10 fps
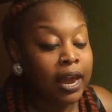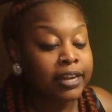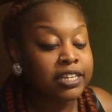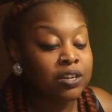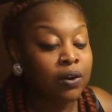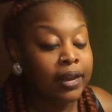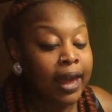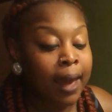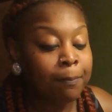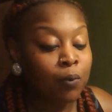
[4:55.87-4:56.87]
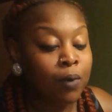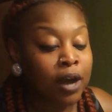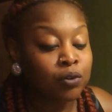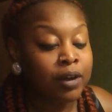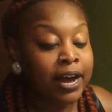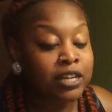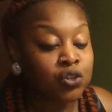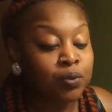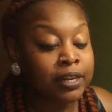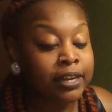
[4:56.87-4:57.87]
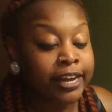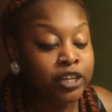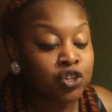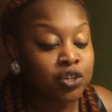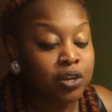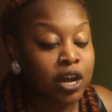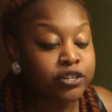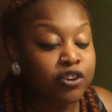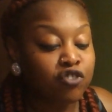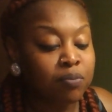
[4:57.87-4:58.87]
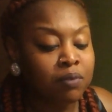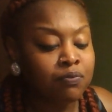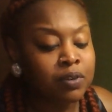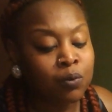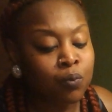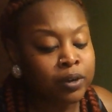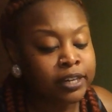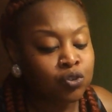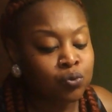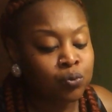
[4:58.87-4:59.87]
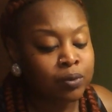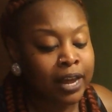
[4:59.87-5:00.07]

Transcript: And it's going to happen while you guys are in nature. So if you've been feeling wanting to,